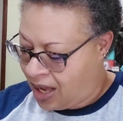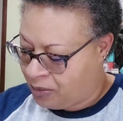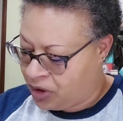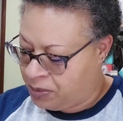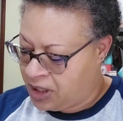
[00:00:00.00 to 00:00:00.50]

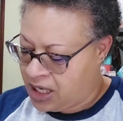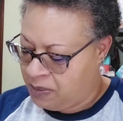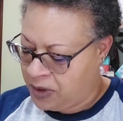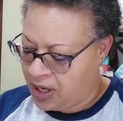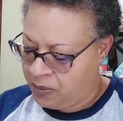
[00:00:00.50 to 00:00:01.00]
I'm going to be
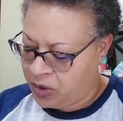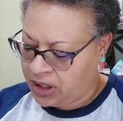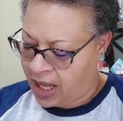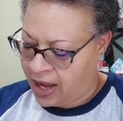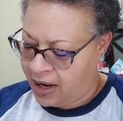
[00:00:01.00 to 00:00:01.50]
keeping up with
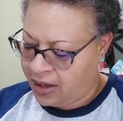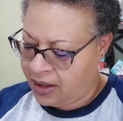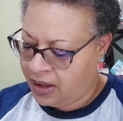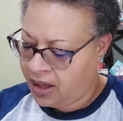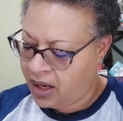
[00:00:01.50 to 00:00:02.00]
that
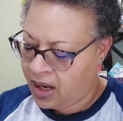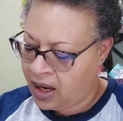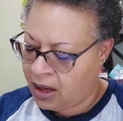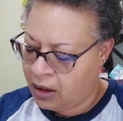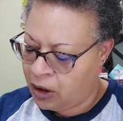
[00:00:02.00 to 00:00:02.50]

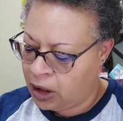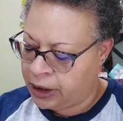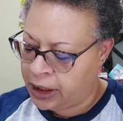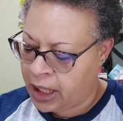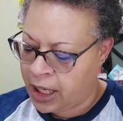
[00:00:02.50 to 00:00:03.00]

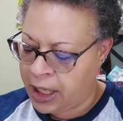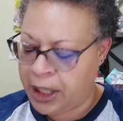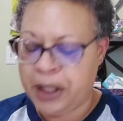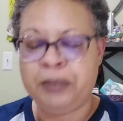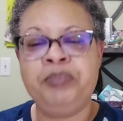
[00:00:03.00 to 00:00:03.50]
on
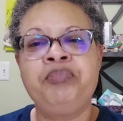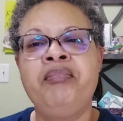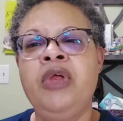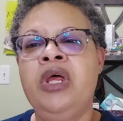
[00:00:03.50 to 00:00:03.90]
um,